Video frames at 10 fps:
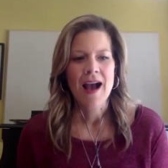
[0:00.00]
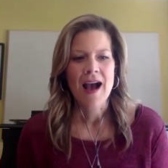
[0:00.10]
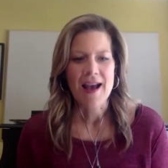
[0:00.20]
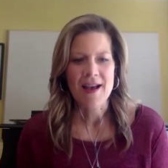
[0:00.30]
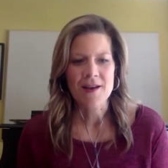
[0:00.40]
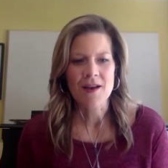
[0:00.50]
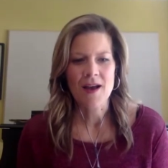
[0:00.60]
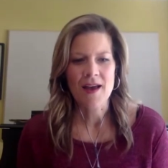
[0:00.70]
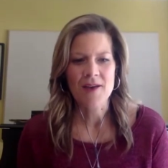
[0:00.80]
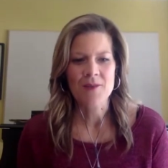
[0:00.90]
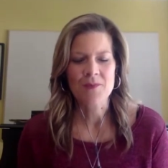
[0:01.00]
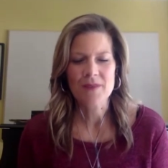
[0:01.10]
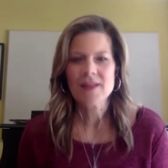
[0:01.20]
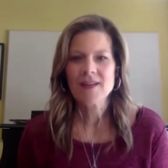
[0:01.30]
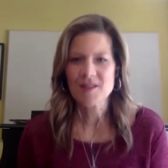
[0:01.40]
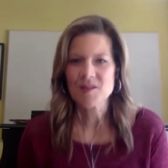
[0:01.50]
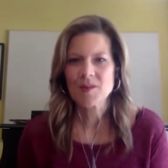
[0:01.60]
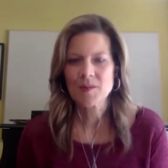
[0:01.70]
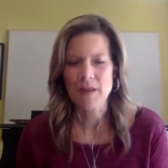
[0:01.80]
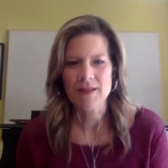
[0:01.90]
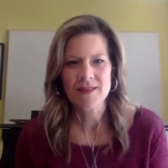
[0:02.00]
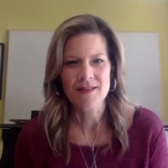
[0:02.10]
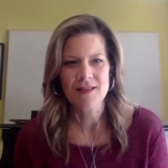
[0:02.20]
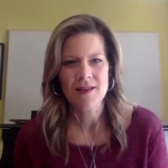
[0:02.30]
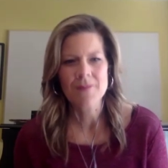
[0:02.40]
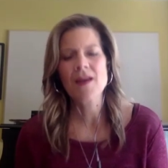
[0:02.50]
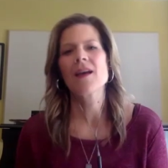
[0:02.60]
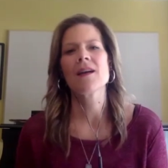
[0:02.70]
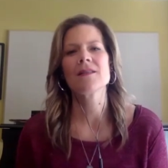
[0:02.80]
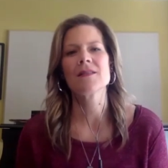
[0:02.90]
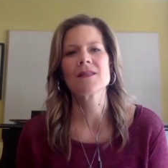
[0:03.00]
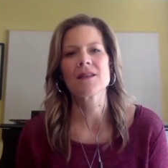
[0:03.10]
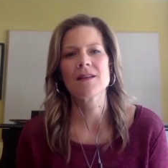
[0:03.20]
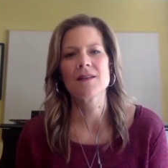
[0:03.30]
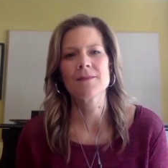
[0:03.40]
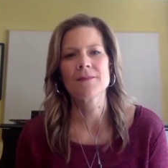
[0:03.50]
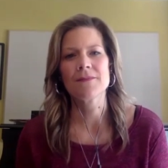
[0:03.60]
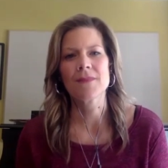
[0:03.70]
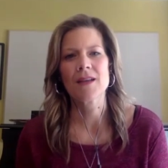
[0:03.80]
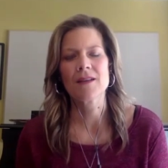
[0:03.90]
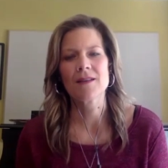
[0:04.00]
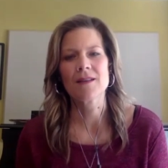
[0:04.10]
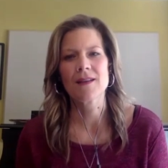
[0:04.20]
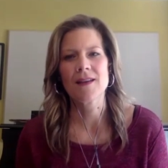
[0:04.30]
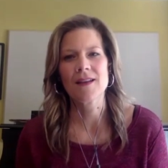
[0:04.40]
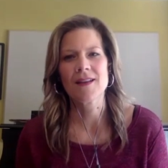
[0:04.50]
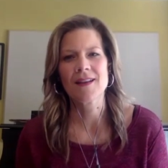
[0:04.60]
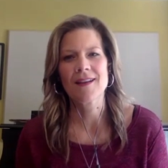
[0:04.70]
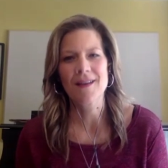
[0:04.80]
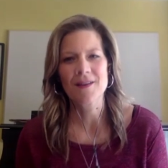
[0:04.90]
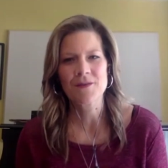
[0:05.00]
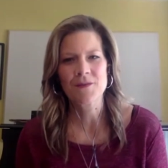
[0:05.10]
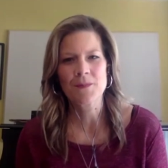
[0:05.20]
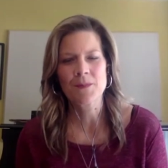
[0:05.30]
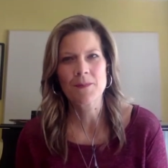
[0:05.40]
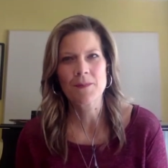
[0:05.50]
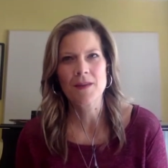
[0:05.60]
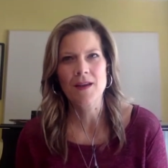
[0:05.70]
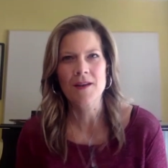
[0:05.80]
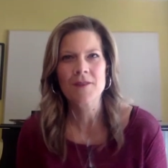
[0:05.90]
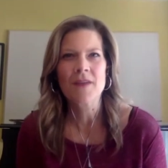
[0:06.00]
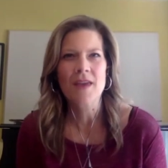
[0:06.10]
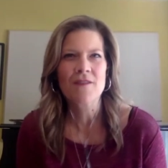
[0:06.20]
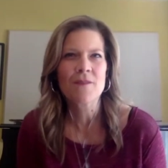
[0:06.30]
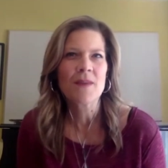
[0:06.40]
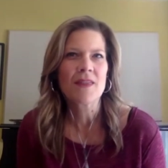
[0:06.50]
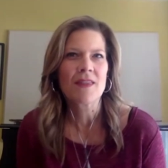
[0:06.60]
I had a really nice response to them, and it kind of gave me